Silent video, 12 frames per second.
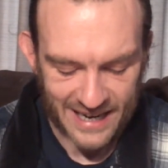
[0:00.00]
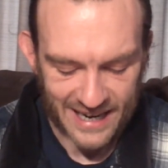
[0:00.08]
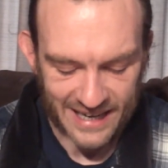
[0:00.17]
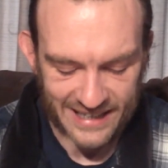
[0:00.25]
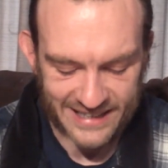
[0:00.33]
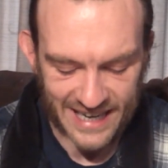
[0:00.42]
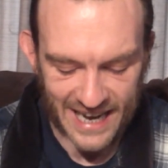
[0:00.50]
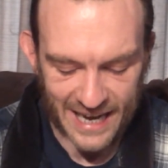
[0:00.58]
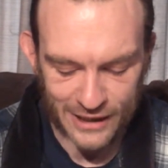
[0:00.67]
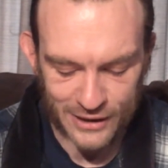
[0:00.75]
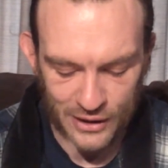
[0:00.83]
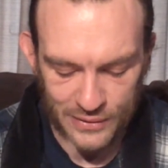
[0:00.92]
As St.
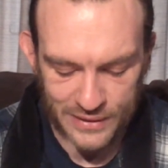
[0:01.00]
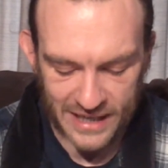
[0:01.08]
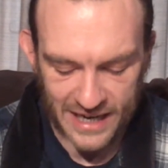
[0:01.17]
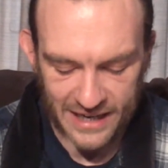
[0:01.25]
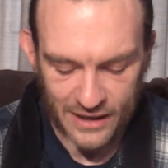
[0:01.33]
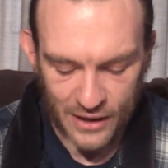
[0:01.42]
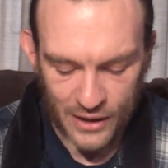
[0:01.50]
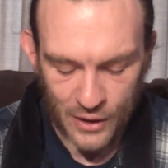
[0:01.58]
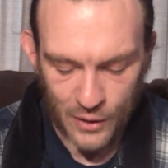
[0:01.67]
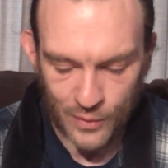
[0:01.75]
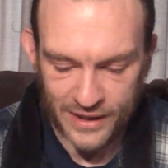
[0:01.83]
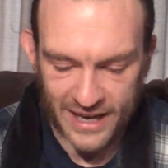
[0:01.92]
Angelo said,
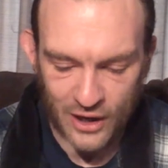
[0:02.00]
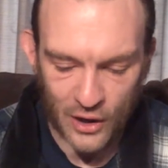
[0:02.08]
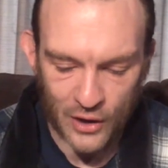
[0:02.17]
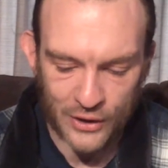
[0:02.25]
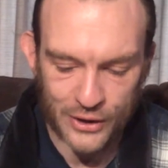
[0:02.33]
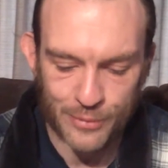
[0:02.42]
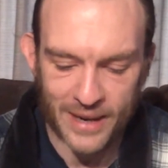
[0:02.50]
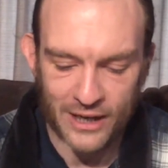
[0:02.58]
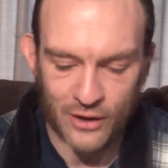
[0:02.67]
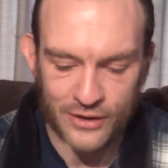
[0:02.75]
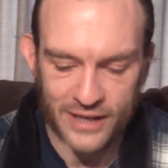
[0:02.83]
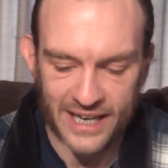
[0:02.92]
when they call you by
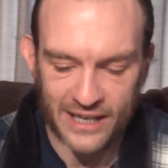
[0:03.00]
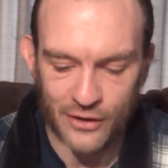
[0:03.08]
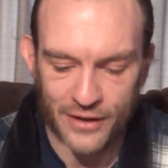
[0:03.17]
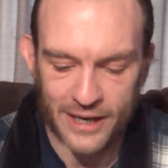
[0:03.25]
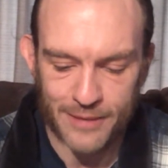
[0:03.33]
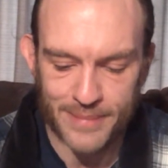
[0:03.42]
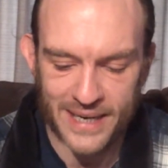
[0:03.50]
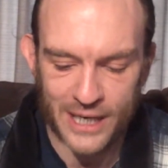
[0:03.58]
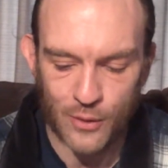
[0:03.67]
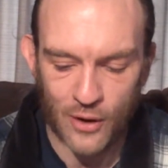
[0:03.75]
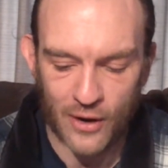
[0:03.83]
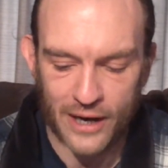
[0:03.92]
your title, they admit
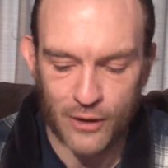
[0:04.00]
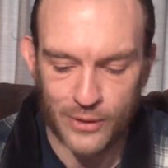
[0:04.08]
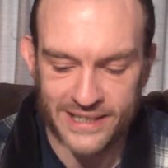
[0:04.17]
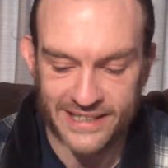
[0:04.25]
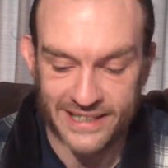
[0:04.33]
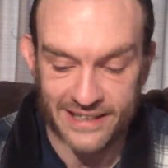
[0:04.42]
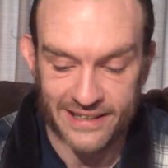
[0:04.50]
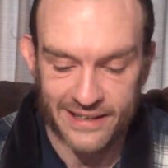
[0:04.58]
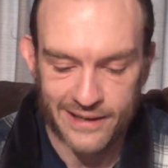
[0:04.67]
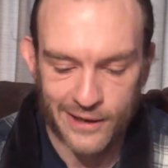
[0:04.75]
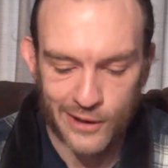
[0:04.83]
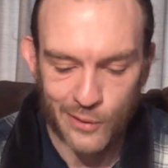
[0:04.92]
you are a Christian.
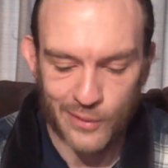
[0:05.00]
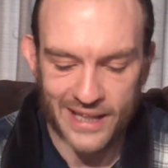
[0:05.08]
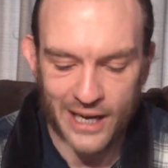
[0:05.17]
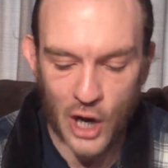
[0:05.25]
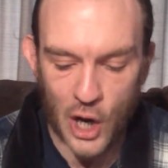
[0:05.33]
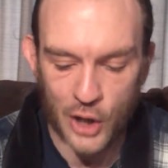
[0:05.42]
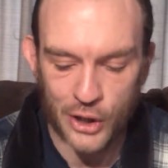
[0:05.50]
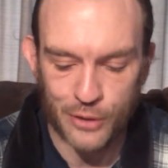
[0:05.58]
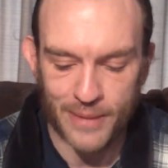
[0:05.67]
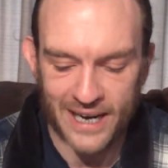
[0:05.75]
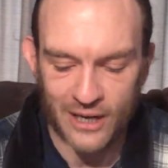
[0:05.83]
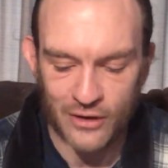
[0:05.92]
When they call you
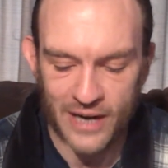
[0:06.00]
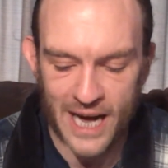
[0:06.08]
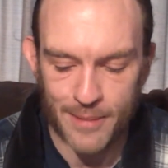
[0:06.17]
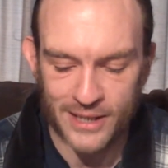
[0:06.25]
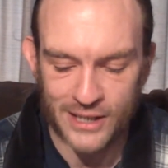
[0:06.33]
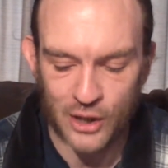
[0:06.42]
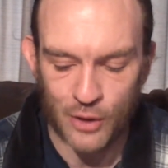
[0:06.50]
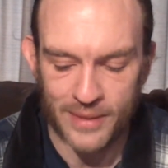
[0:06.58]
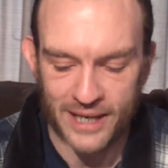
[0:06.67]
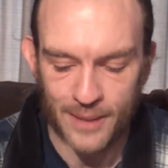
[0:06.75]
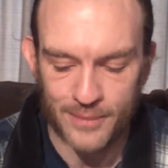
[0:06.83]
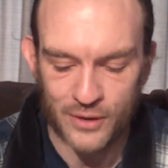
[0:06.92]
by your name, a
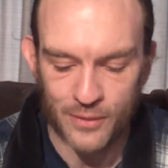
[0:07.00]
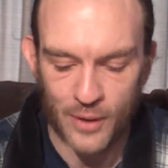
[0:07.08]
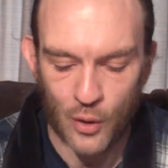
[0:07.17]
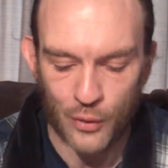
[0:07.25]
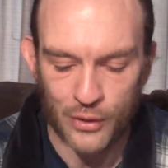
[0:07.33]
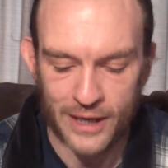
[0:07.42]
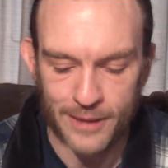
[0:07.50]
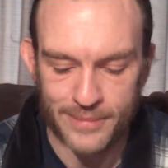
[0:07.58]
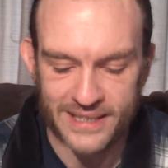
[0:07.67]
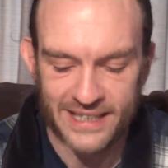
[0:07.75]
sermon comes from their own lips.